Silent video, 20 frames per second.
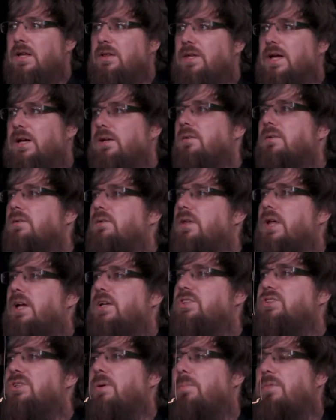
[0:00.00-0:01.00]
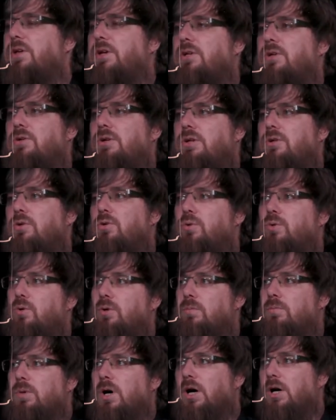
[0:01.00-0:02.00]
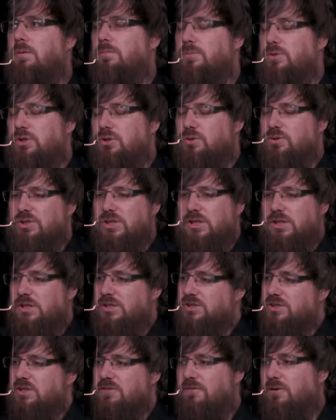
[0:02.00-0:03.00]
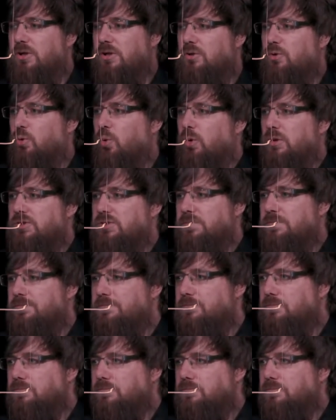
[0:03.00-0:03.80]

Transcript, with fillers: then that is something you can do um, using these different tools.